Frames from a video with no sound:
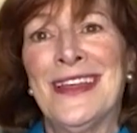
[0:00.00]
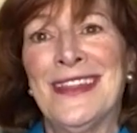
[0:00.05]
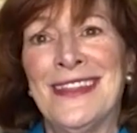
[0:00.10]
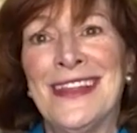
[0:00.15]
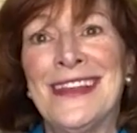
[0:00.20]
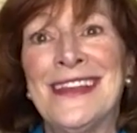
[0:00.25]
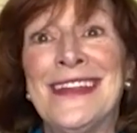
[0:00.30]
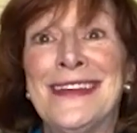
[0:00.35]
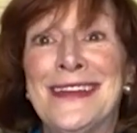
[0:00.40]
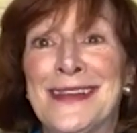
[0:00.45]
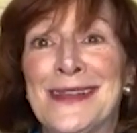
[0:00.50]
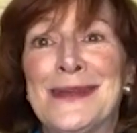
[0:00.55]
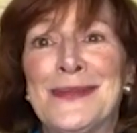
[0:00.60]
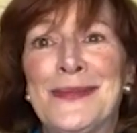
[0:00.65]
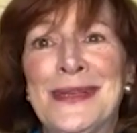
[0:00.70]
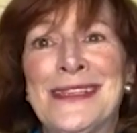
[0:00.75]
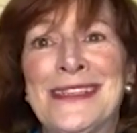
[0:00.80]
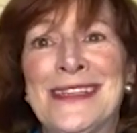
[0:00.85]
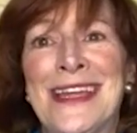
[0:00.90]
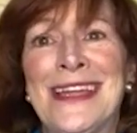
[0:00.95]
that needed to
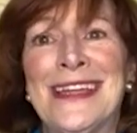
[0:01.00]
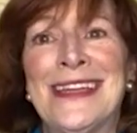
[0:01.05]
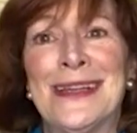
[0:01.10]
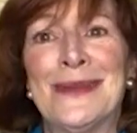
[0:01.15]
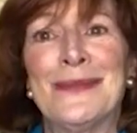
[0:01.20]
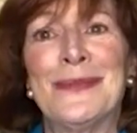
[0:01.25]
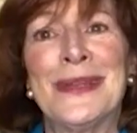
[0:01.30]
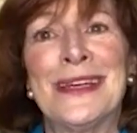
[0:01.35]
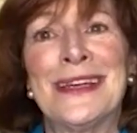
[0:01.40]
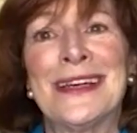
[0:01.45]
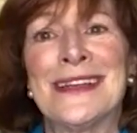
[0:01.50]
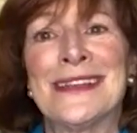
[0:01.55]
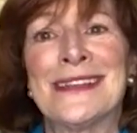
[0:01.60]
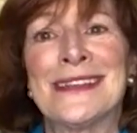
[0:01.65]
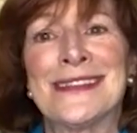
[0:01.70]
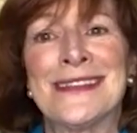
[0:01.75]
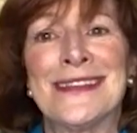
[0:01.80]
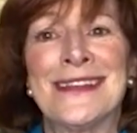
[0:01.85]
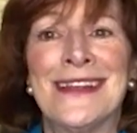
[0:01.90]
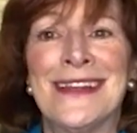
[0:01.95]
be taken
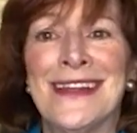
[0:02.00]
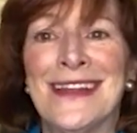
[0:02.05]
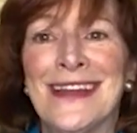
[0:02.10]
because